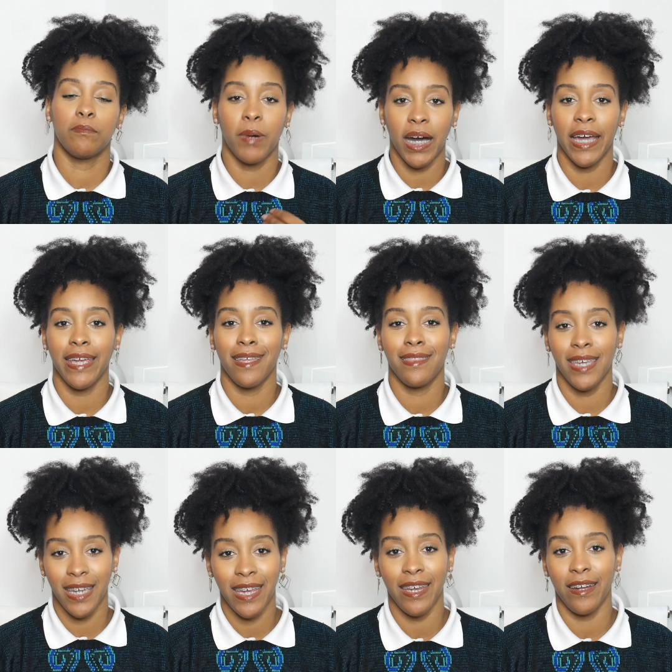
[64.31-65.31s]
by
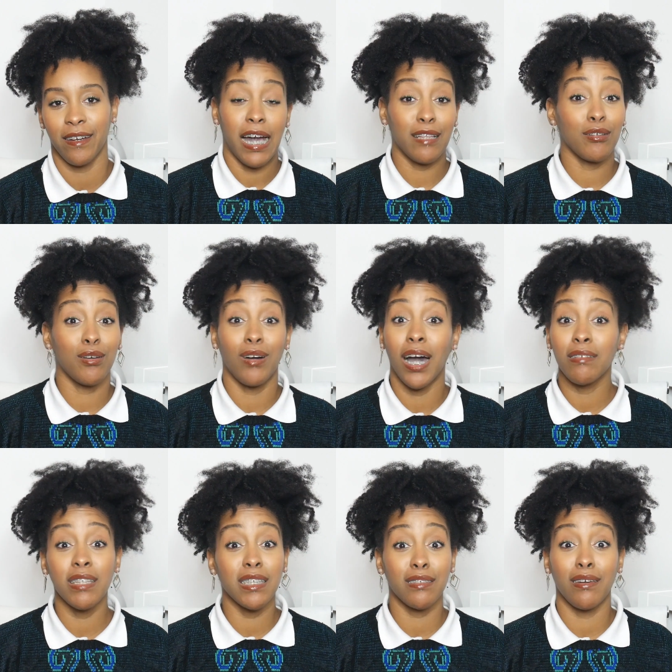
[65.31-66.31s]
their hair i don't know how
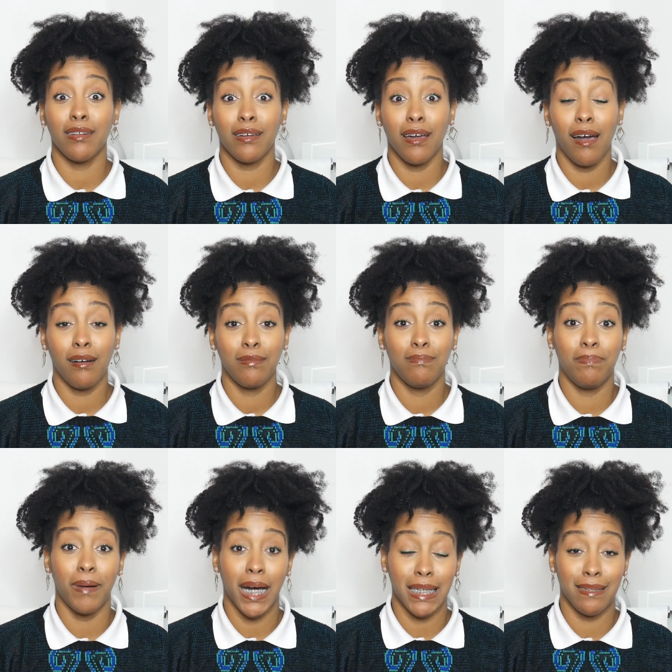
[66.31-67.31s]
this is gonna go
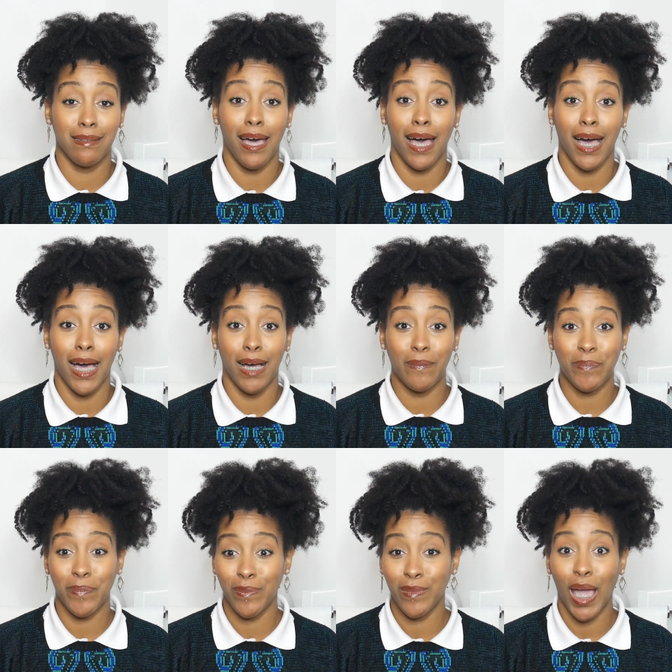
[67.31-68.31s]
but uh
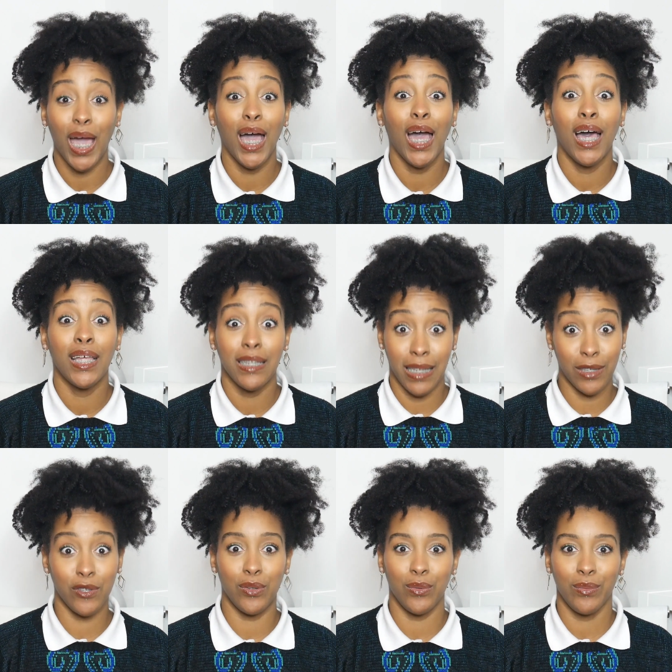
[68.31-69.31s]
let's do